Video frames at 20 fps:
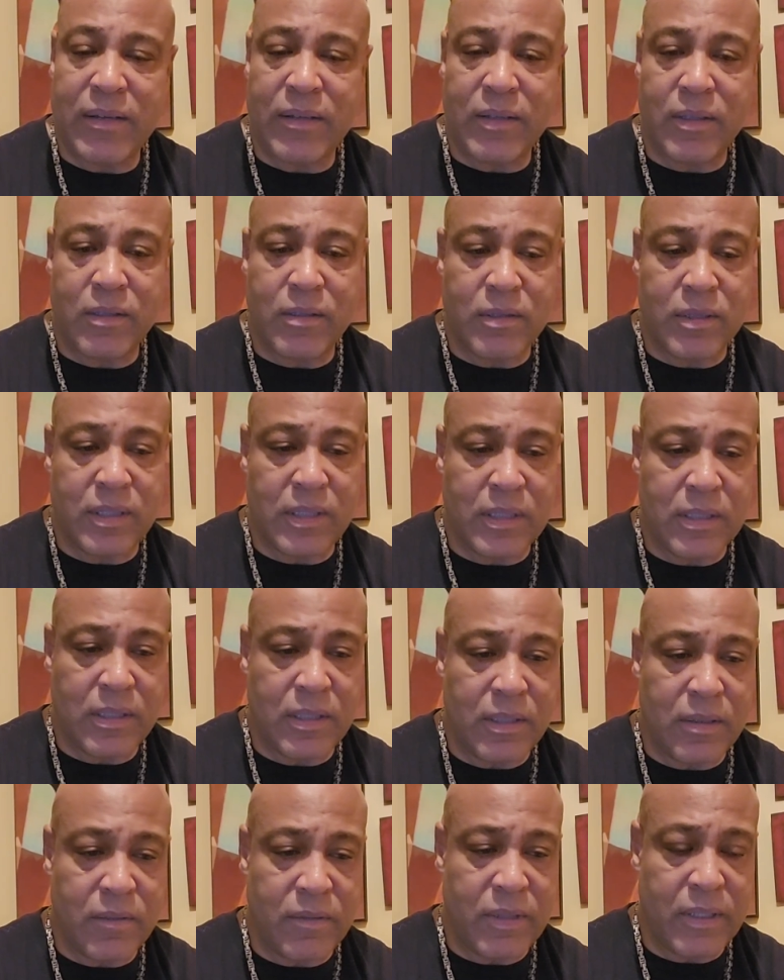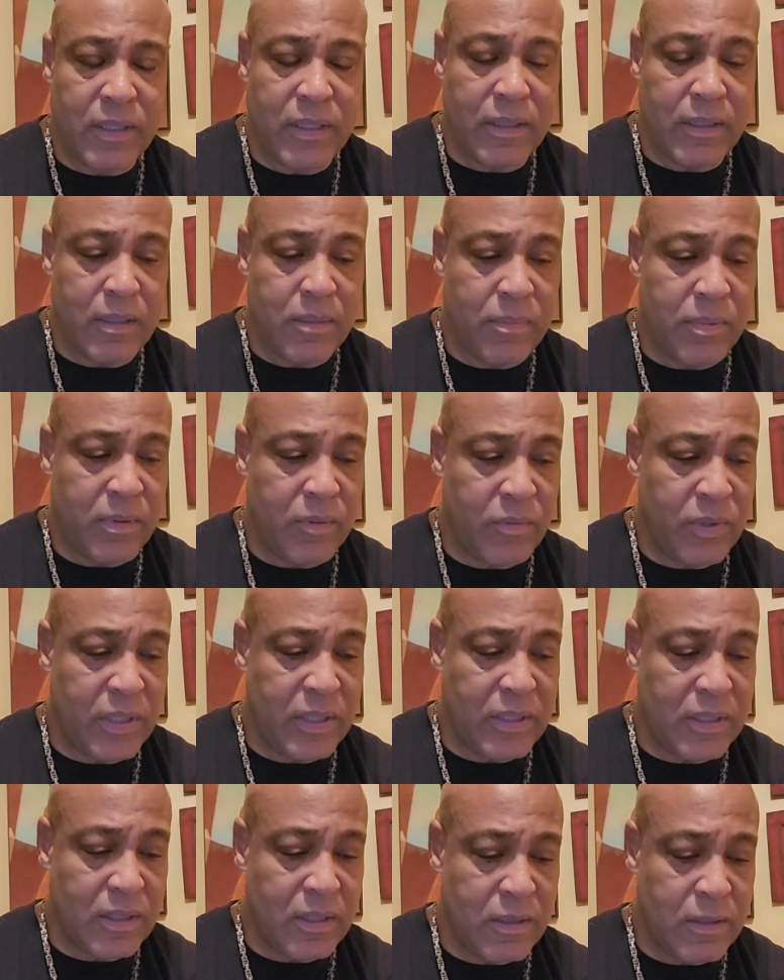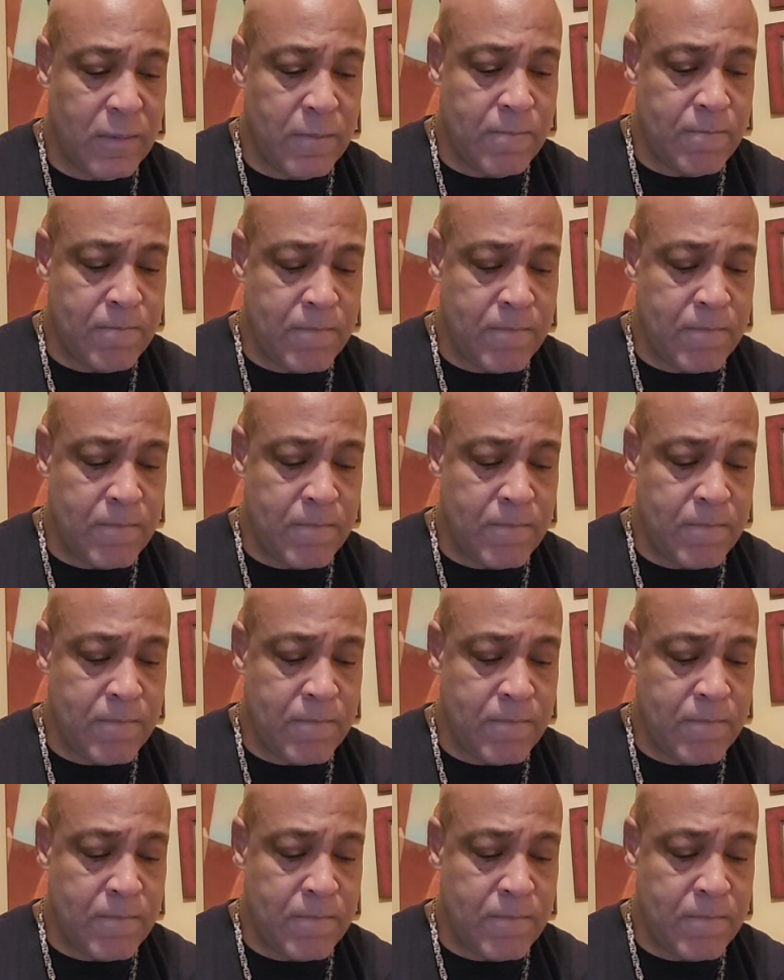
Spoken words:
I turned 63 a couple of weeks ago.